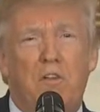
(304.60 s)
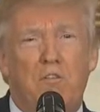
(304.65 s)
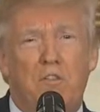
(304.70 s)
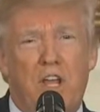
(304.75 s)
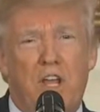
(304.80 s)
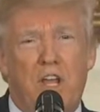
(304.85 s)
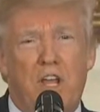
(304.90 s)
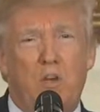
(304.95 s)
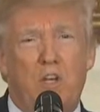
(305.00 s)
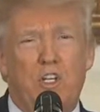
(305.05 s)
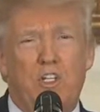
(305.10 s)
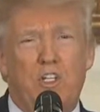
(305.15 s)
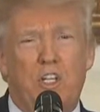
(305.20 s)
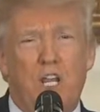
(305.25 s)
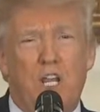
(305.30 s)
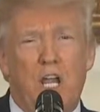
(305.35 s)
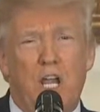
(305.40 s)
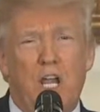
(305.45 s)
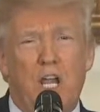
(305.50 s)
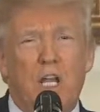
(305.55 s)
Veterans
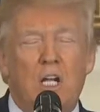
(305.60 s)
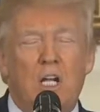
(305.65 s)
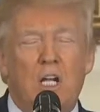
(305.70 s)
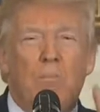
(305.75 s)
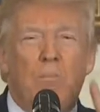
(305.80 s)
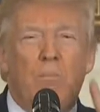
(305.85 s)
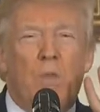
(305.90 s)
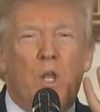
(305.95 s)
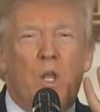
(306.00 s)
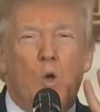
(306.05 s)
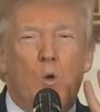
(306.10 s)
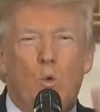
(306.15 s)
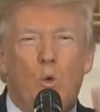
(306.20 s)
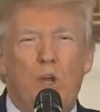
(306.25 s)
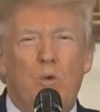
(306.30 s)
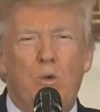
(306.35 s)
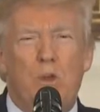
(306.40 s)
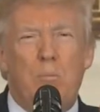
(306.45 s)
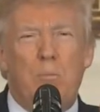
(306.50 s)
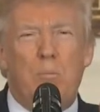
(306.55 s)
Day, we
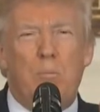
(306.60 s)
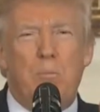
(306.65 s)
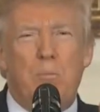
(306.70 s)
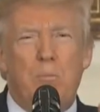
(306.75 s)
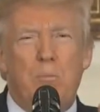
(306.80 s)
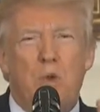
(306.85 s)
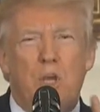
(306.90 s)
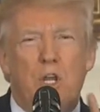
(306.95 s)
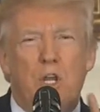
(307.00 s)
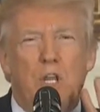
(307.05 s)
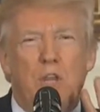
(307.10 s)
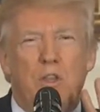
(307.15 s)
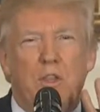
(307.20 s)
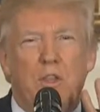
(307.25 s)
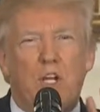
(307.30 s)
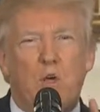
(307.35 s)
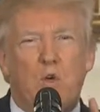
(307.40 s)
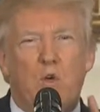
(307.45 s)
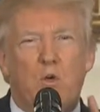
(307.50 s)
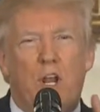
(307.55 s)
remembered the
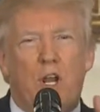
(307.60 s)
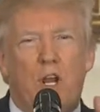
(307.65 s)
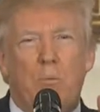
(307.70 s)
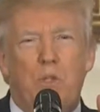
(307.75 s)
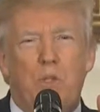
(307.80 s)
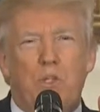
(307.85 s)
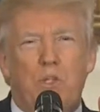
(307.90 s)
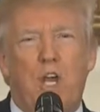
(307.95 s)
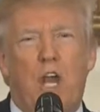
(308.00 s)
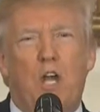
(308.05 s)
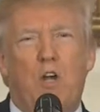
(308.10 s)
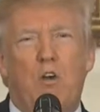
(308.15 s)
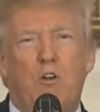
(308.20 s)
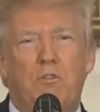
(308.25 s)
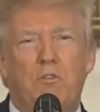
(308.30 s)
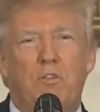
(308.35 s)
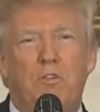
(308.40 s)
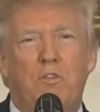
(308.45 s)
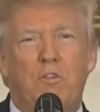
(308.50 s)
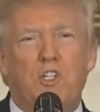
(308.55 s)
incredible
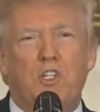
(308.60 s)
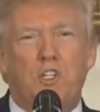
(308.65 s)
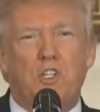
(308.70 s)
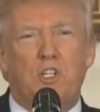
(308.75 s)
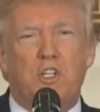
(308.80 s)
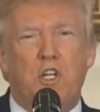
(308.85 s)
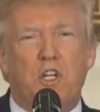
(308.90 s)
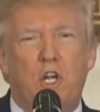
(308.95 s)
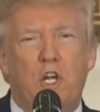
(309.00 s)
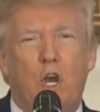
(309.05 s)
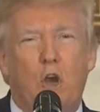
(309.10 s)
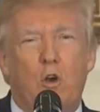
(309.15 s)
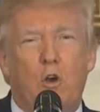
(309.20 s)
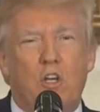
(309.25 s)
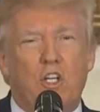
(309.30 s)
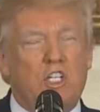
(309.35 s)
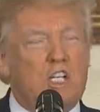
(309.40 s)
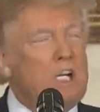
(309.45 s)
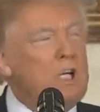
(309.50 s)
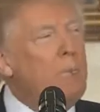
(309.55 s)
sacrifices and
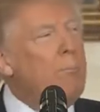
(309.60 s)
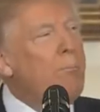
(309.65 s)
courage